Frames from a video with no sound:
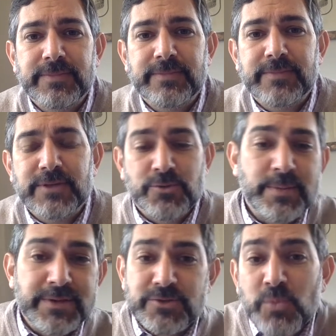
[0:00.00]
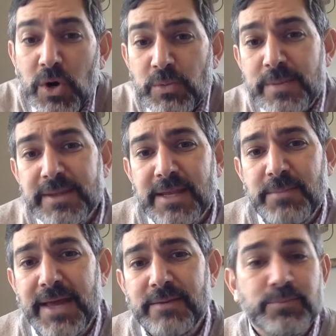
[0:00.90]
So maybe there's more women than
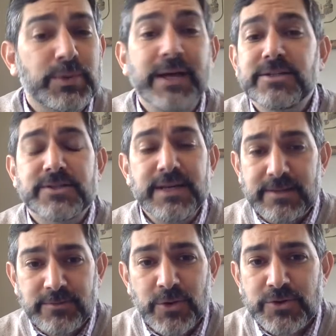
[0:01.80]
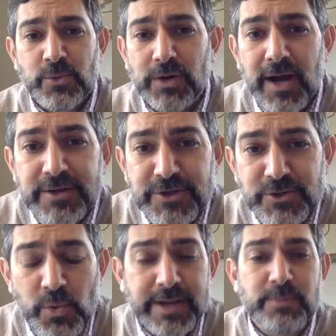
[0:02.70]
men, plus those who were under
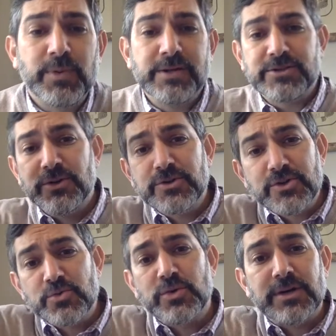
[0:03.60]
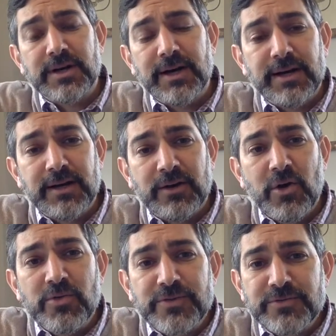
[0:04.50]
20, plus those who were
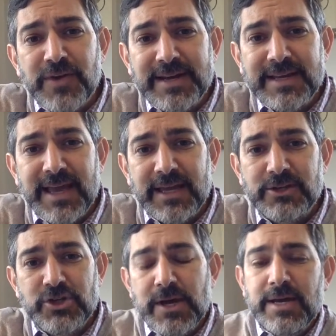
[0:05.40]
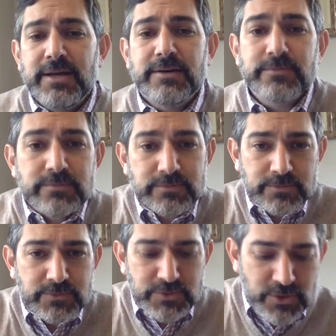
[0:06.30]
over fighting age.
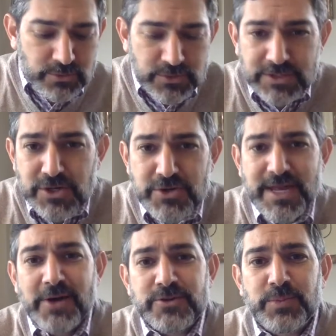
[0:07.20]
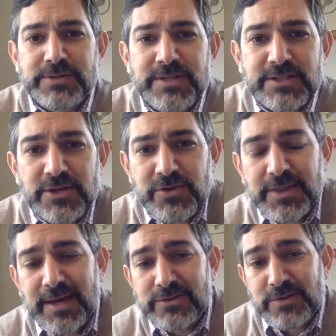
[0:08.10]
So 600,000 plus
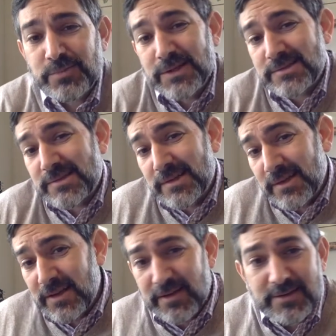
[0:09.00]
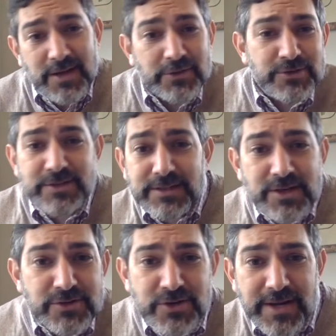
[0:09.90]
600,000 plus another
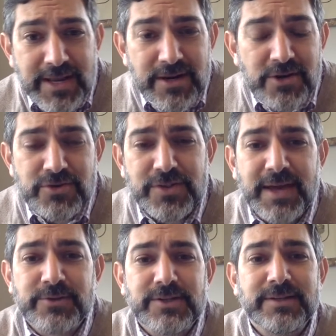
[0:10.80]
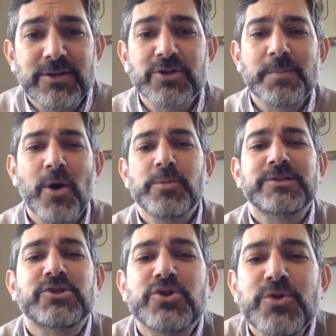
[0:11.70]
600, 800,000. You're talking about almost
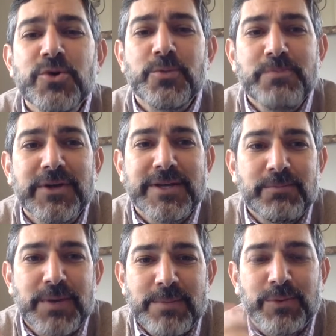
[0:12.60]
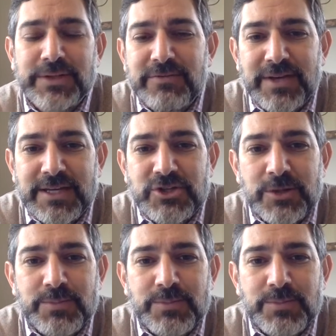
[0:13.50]
2 million people leaving Egypt.